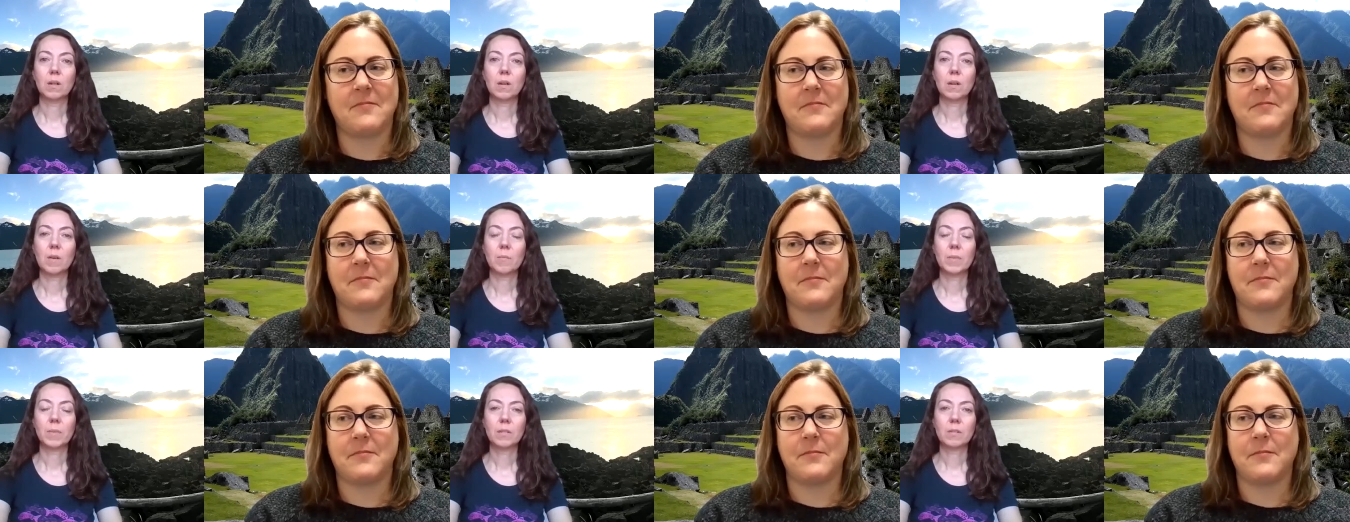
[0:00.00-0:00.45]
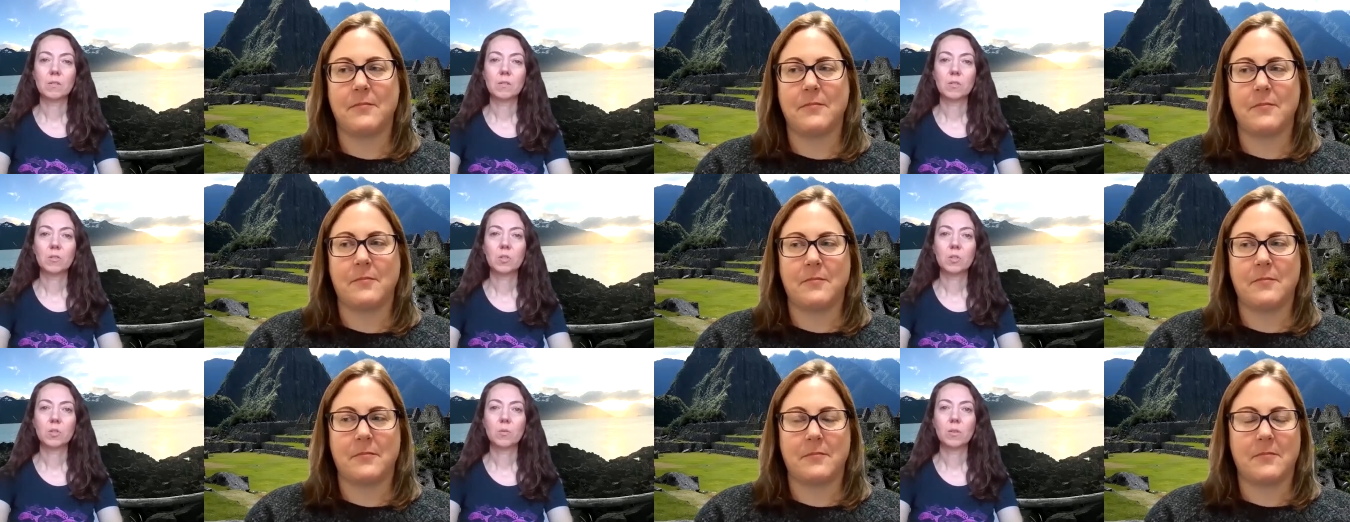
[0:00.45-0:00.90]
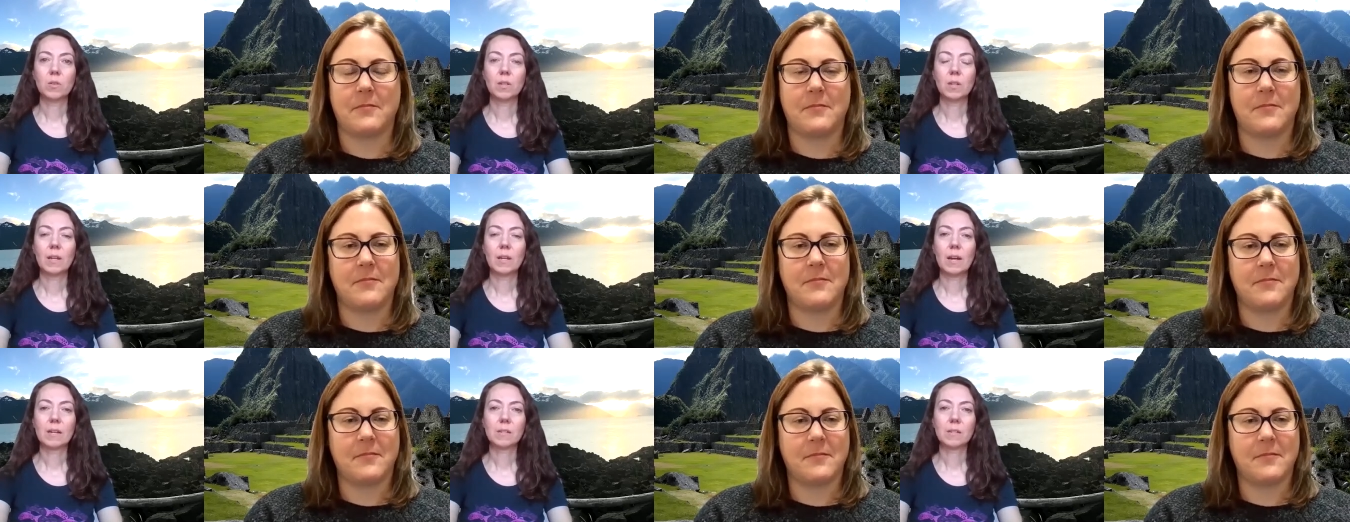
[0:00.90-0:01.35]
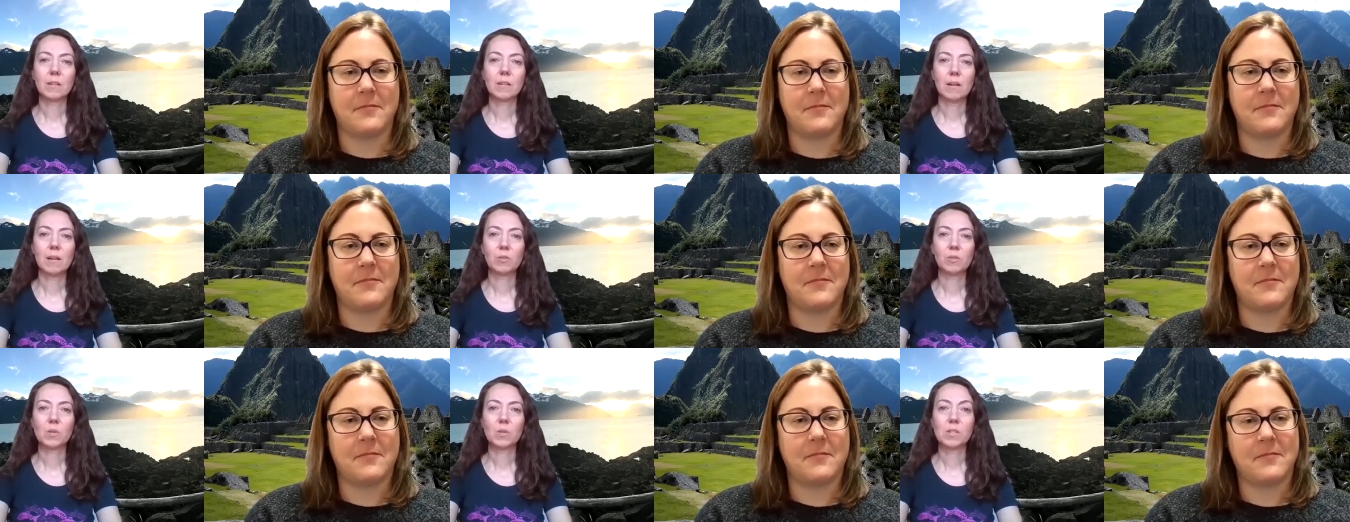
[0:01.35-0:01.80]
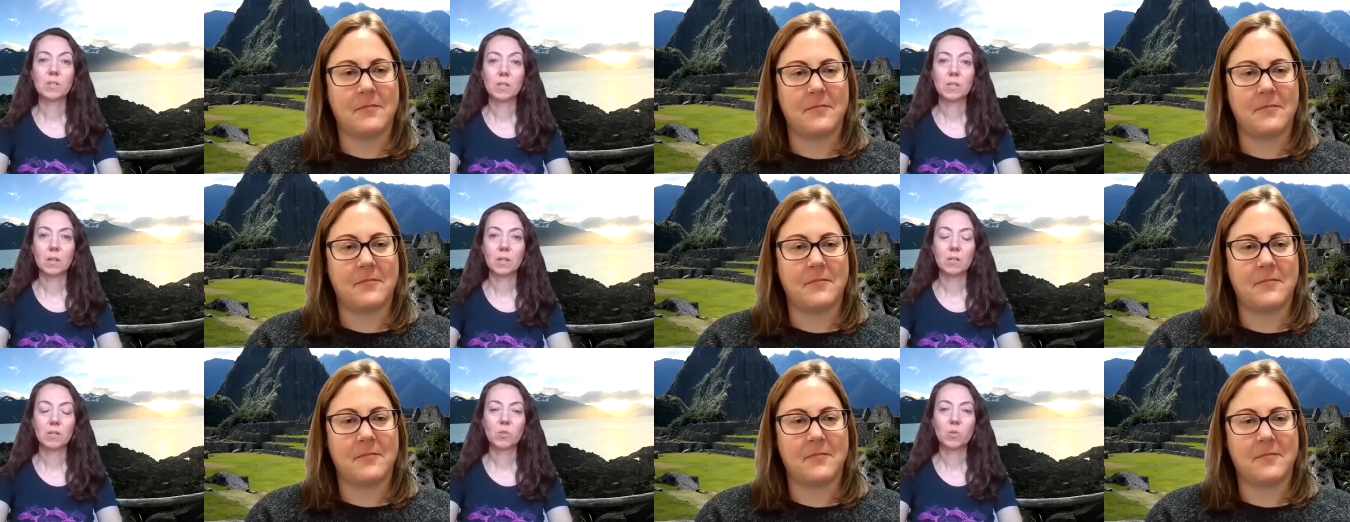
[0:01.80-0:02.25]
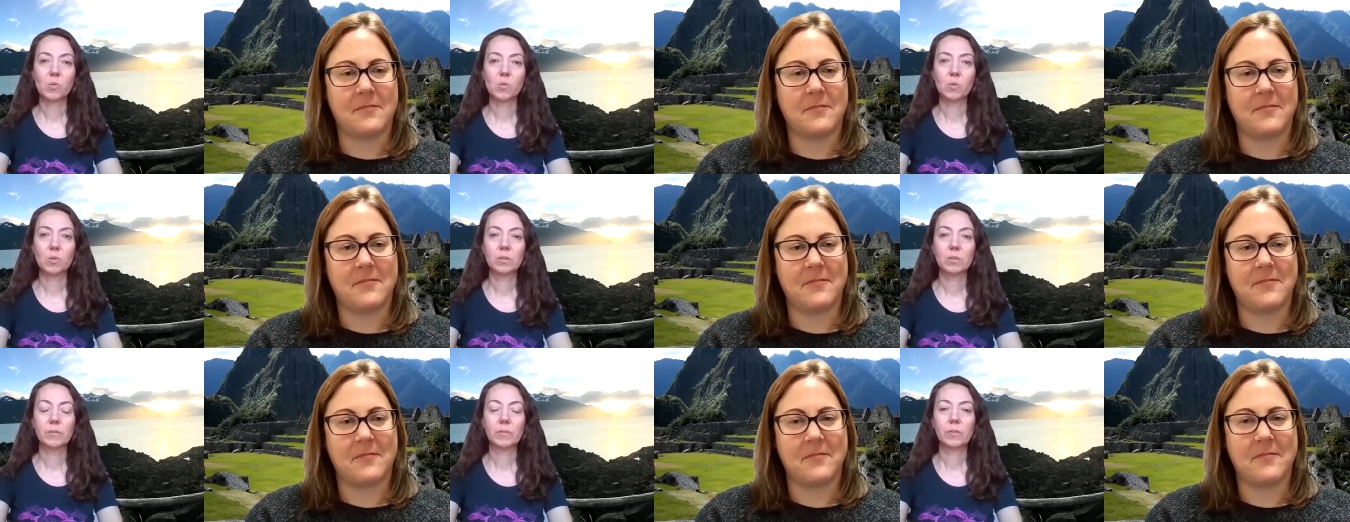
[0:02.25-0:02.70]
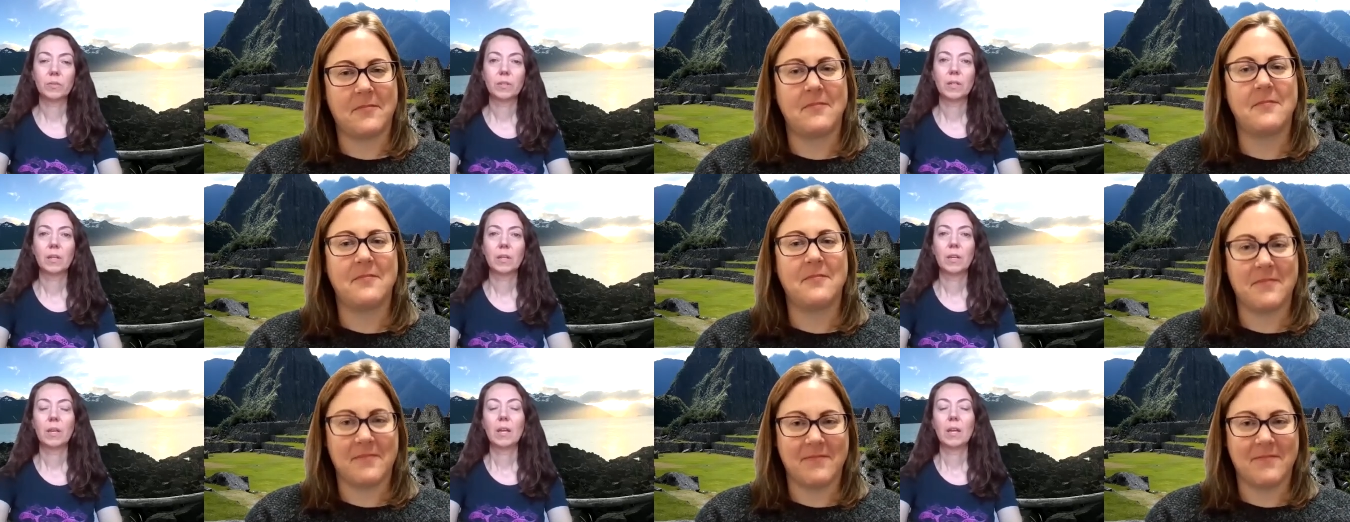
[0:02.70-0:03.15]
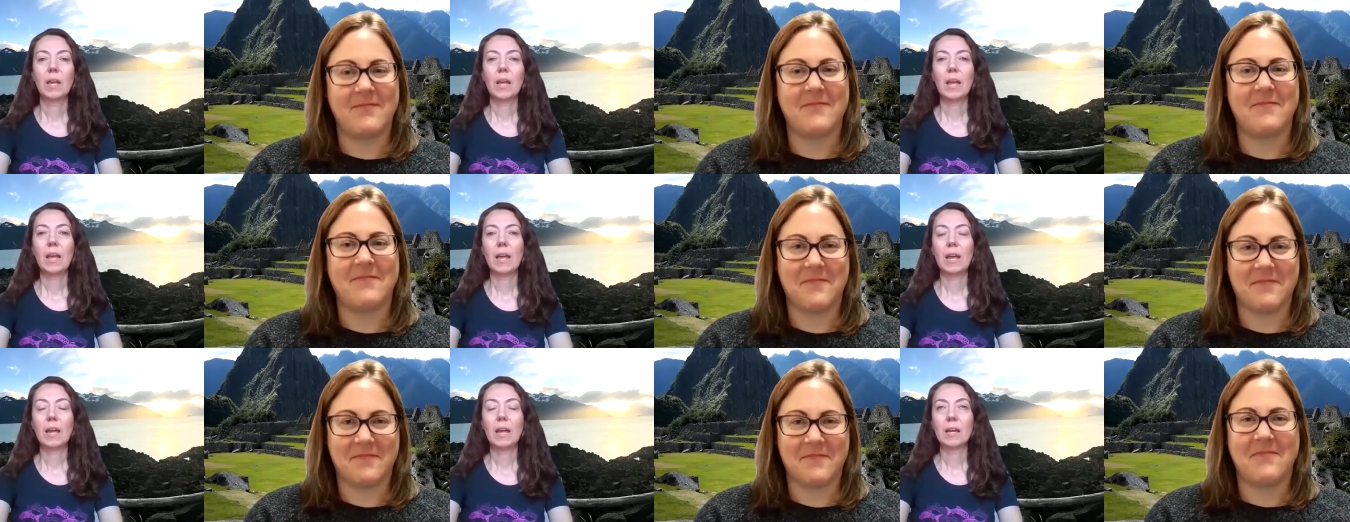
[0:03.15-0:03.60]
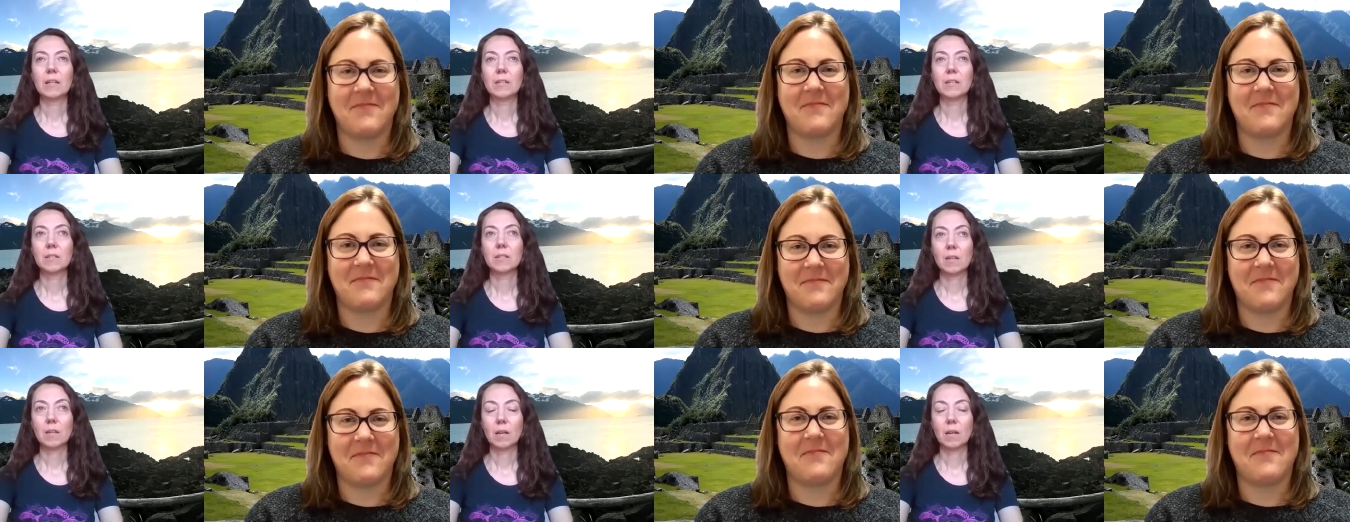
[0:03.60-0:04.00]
Speaker 1: um, institute, the Alaska Outdoor Science School. And